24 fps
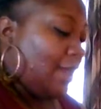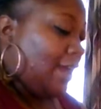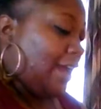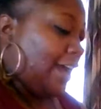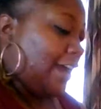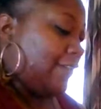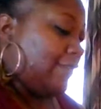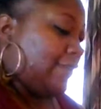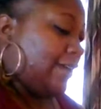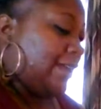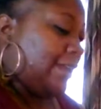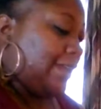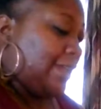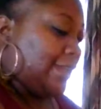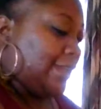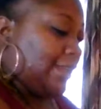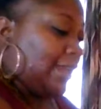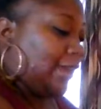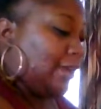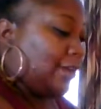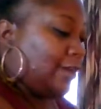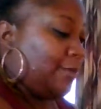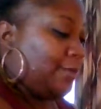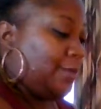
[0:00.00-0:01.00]
All right, and
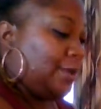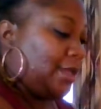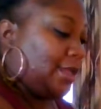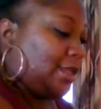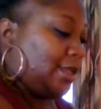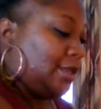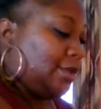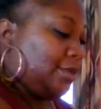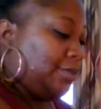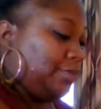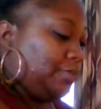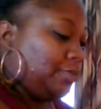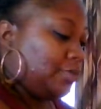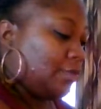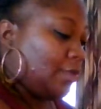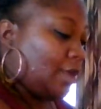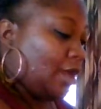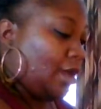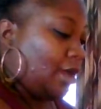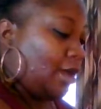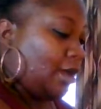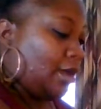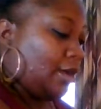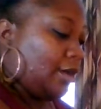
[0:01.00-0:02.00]
that could be
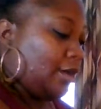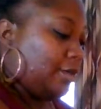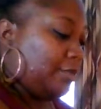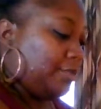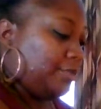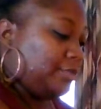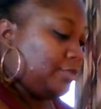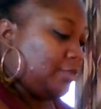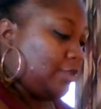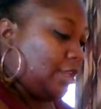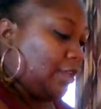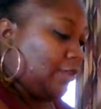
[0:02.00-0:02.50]
um,